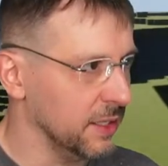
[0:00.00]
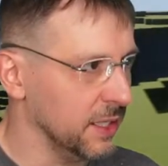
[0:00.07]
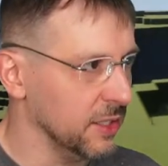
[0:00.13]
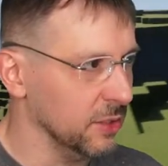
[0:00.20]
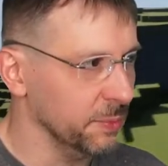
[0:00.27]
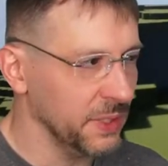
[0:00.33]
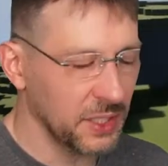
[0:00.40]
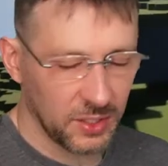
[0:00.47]

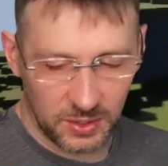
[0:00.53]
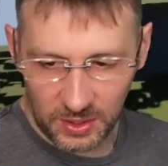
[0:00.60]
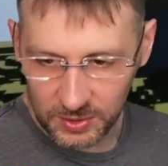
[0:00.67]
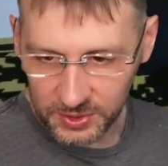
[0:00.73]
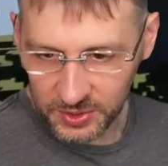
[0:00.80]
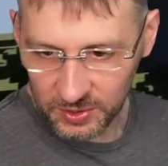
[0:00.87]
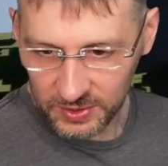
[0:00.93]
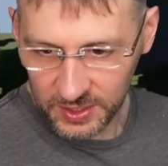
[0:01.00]
it'll be
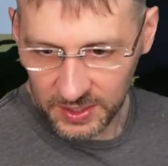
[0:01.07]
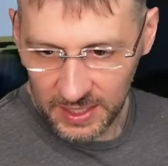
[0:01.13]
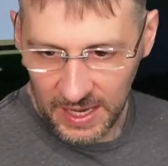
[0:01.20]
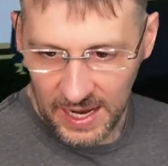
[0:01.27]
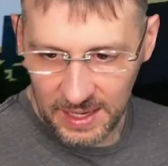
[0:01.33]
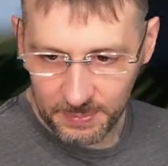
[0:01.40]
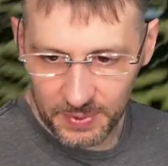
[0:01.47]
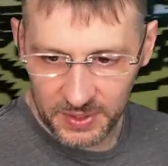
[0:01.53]
closer to
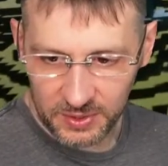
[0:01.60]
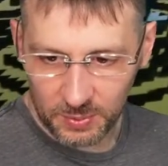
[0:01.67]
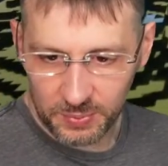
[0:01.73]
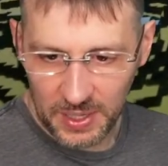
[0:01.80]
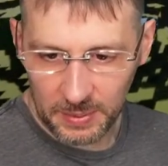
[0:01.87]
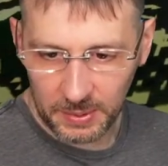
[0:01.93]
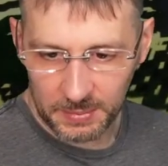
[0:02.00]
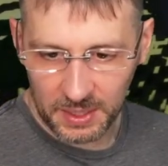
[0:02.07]
that, but there'll
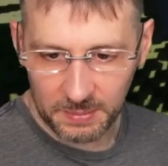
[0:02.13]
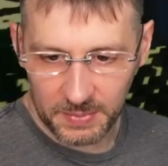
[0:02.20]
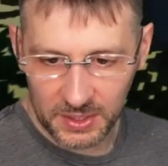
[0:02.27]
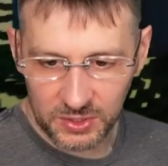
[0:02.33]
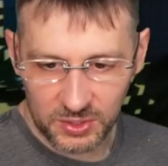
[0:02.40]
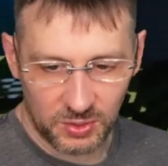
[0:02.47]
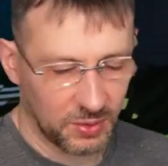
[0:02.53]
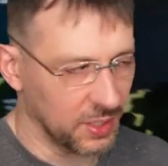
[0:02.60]
probably be a
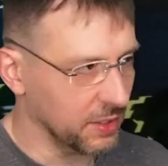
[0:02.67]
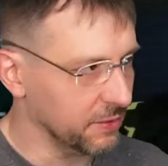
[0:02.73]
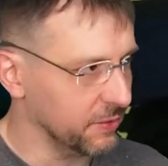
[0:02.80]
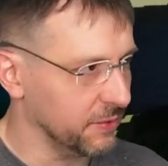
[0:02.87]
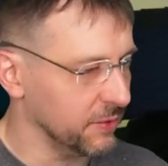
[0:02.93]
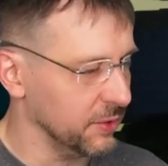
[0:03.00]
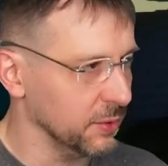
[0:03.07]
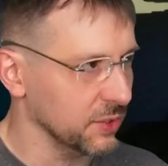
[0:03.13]
mixture
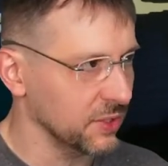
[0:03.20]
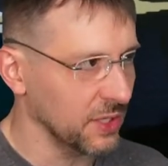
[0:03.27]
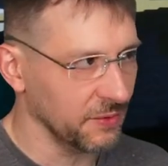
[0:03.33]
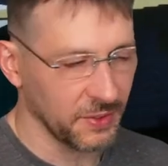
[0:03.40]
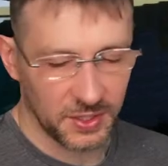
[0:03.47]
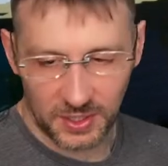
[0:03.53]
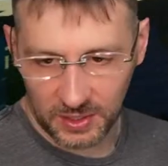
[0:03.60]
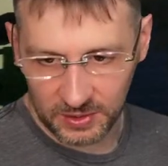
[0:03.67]
of new
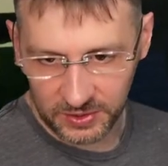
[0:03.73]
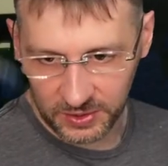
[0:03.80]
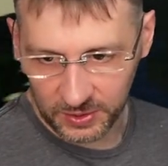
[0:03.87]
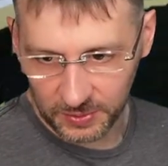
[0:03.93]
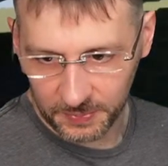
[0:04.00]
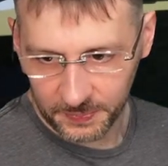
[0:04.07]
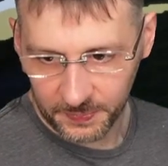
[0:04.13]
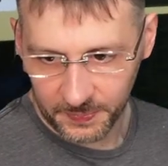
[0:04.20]
stuff in there
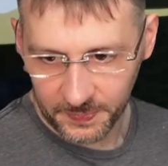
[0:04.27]
too.